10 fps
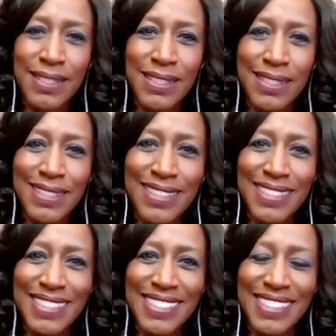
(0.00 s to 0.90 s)

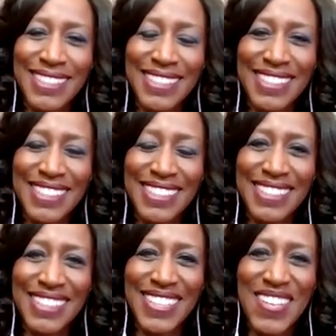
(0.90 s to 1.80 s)

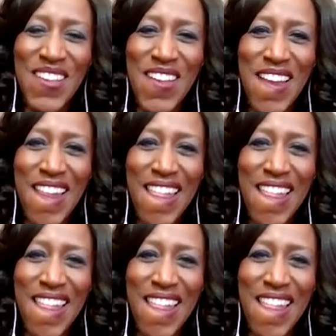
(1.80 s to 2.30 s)
The person shown says nothing.